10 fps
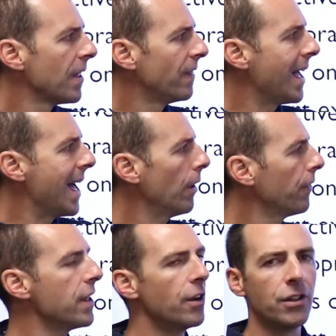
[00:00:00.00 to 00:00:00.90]
The
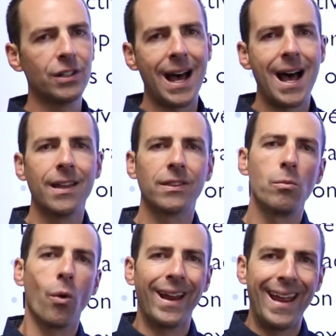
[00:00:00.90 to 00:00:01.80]
healthier your diet, the
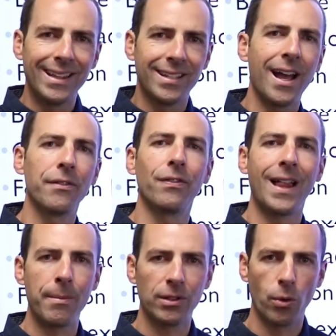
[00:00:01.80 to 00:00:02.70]
more
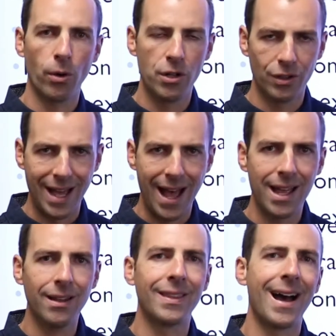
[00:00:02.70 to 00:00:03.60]
anti-inflammatory your
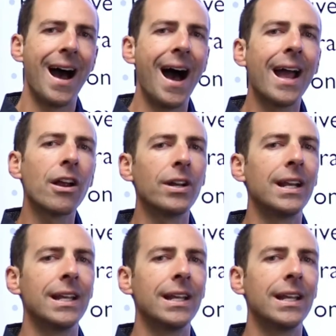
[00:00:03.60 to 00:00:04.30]
diet, the higher it